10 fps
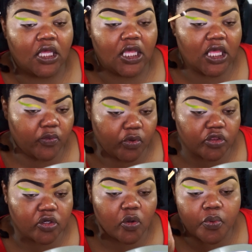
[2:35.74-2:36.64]
And
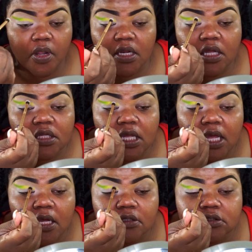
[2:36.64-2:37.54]
with no product,
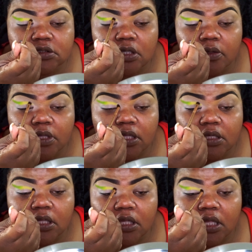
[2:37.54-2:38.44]
I'll just go
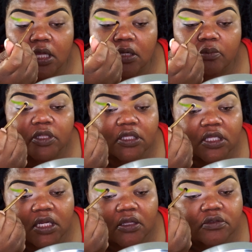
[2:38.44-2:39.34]
in and kind of blend
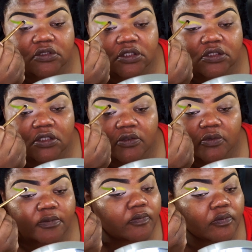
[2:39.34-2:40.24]
that out just a
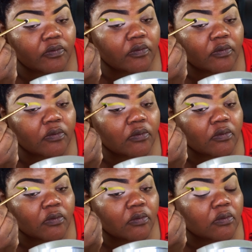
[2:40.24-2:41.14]
little bit. So
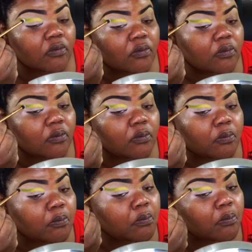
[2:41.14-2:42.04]
it'll look like that.
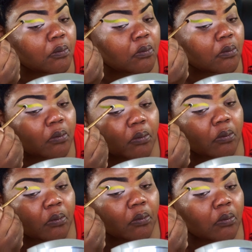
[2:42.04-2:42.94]

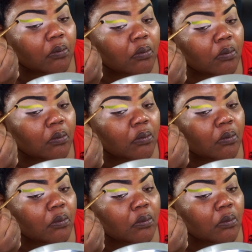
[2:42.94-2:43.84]
And then